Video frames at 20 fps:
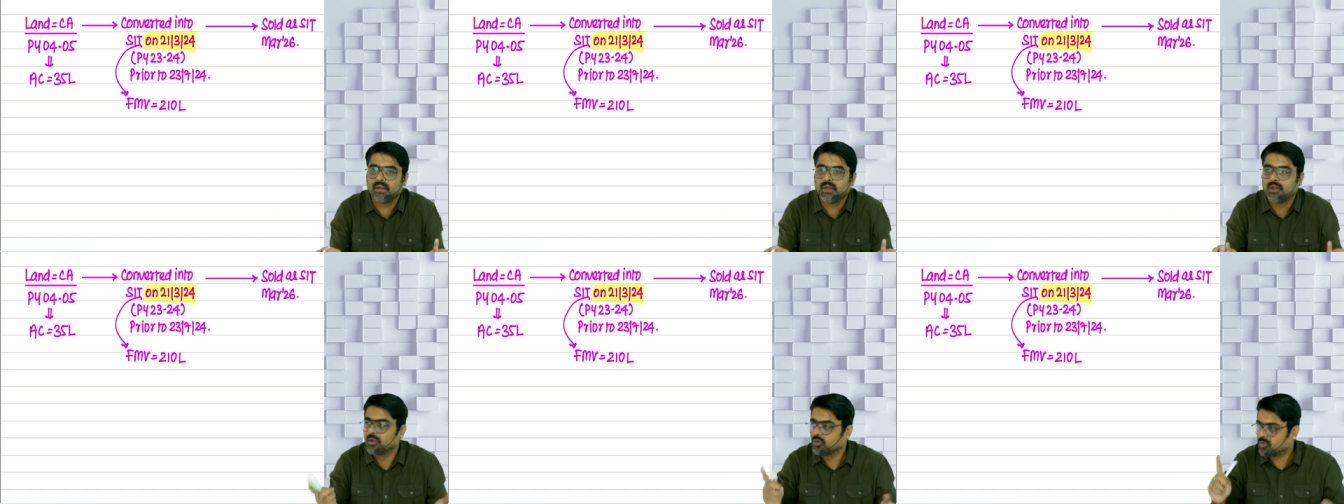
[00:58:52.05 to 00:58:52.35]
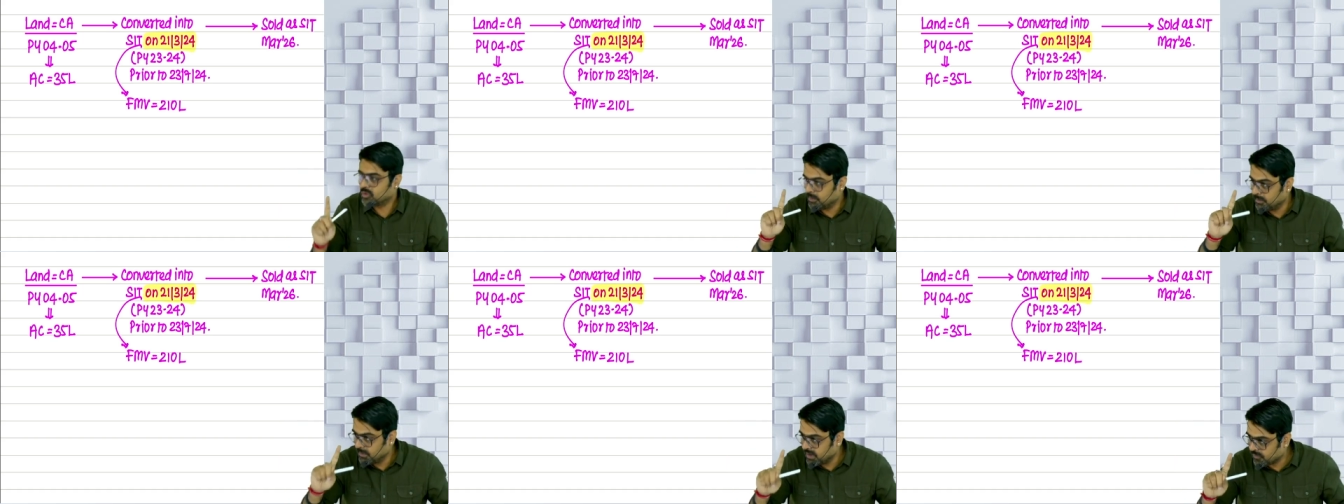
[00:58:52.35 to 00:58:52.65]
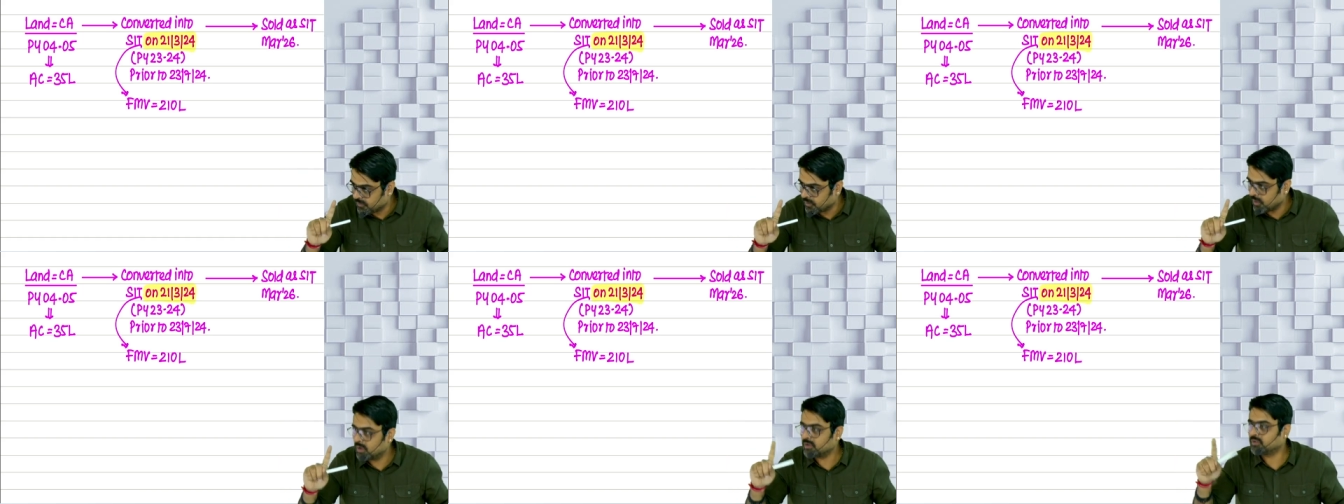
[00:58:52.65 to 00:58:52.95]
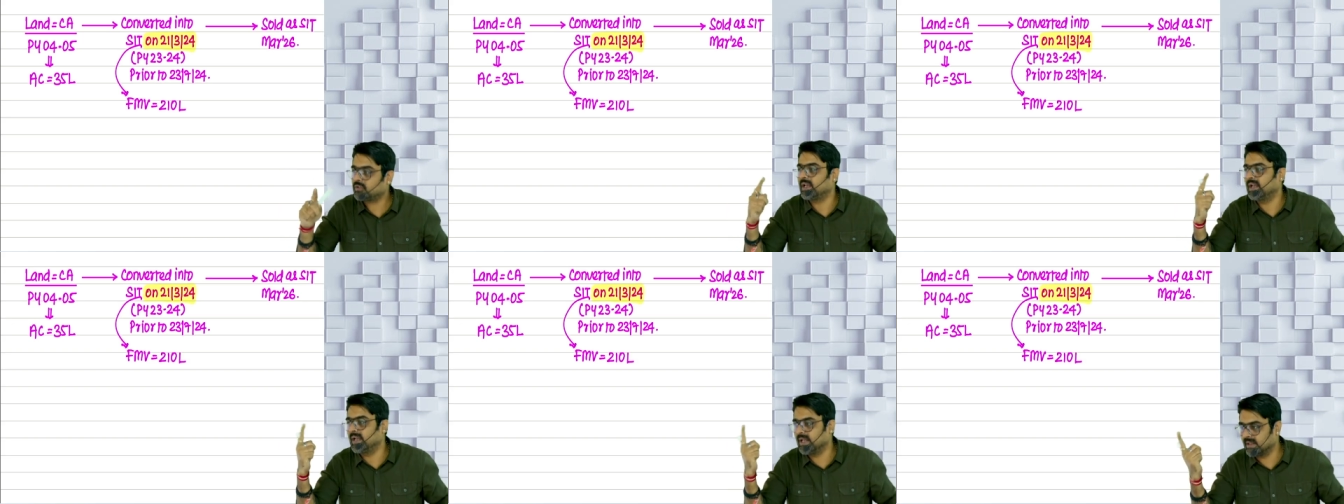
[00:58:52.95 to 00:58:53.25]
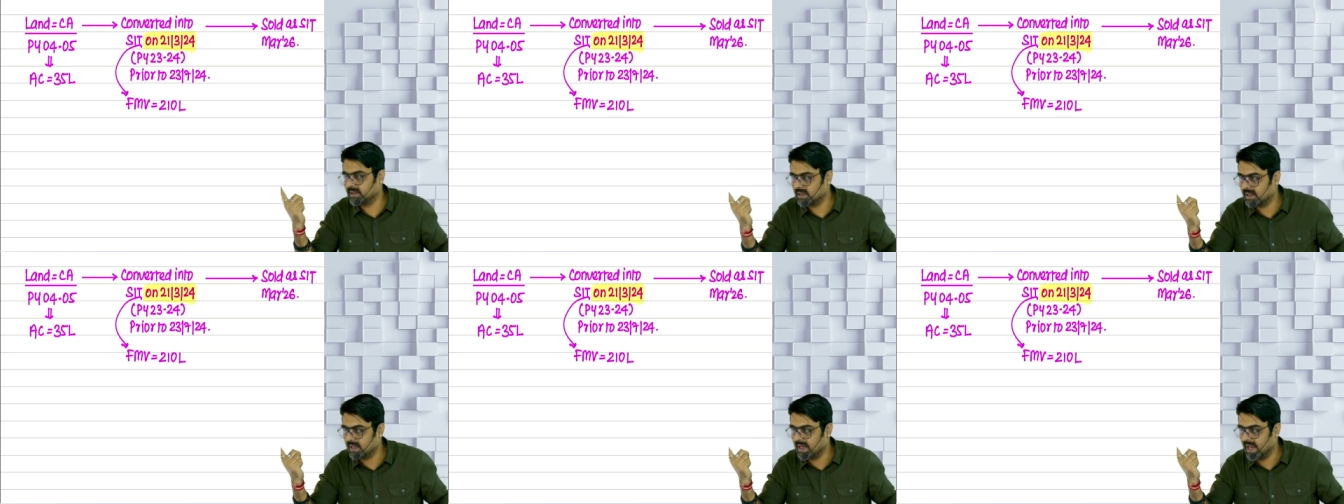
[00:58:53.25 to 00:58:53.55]
So before selling
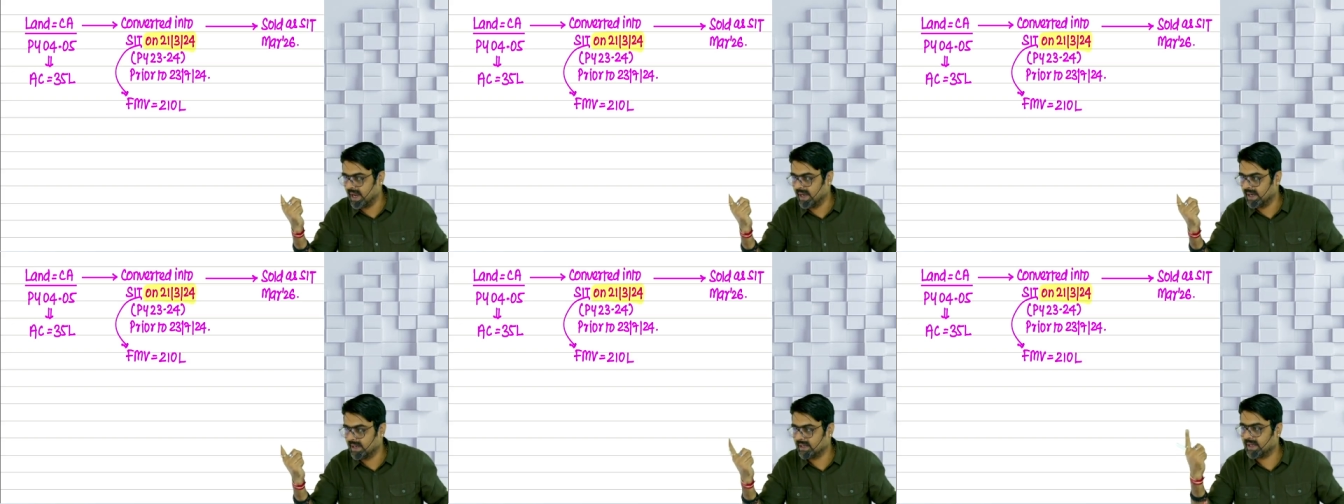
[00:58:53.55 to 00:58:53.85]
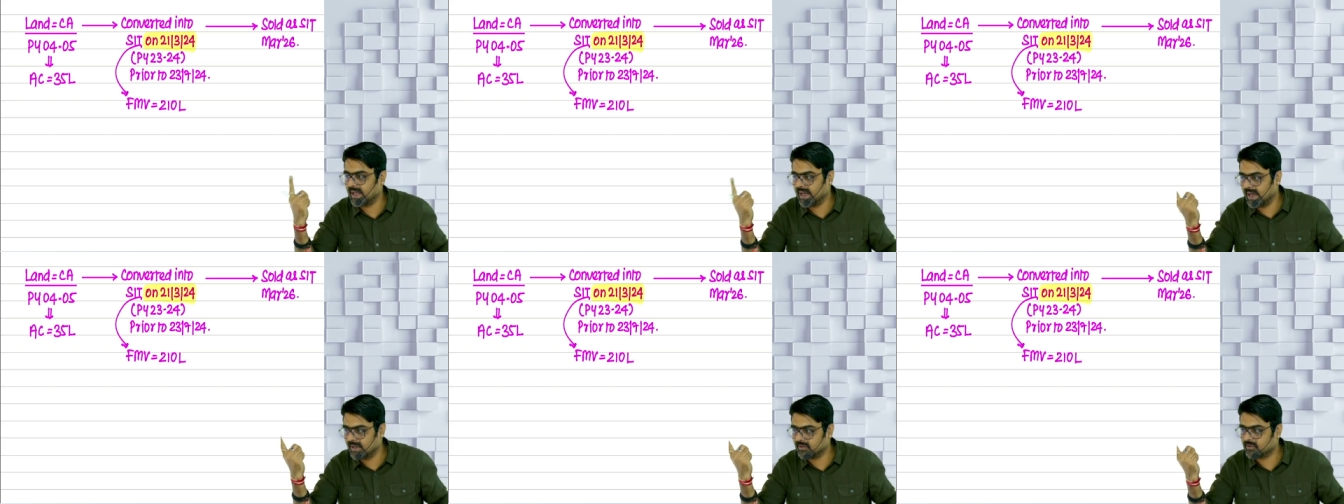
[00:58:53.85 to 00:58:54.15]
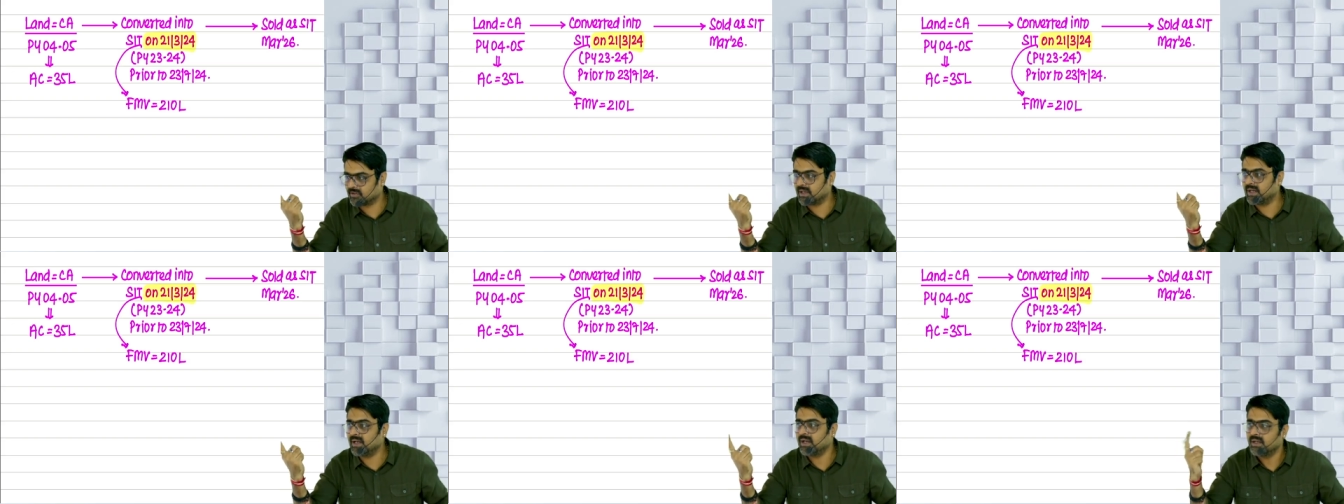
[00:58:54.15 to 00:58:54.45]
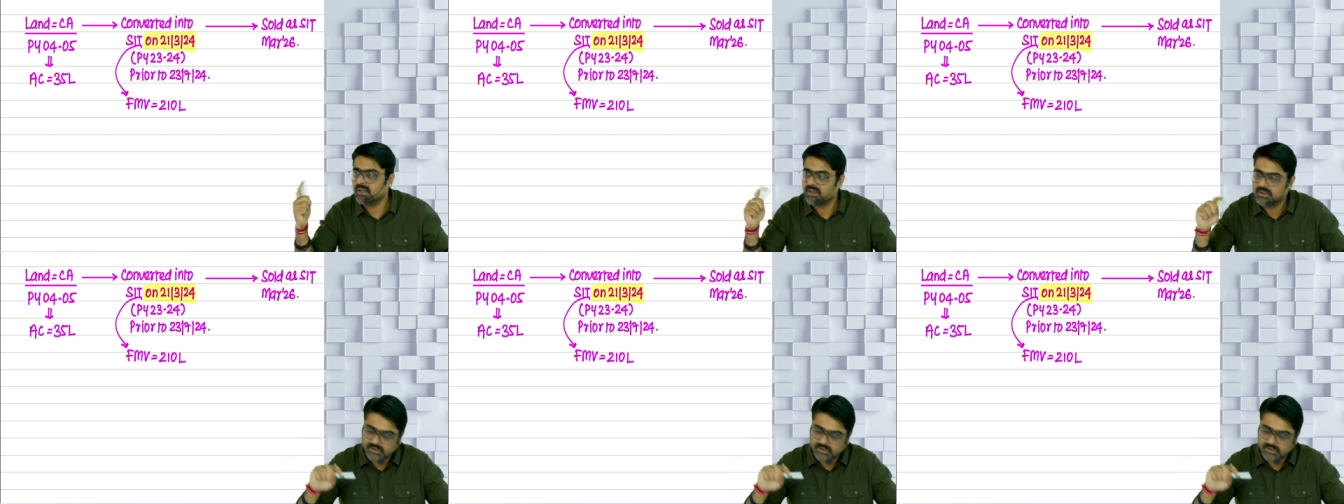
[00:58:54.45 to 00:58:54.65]
the land as a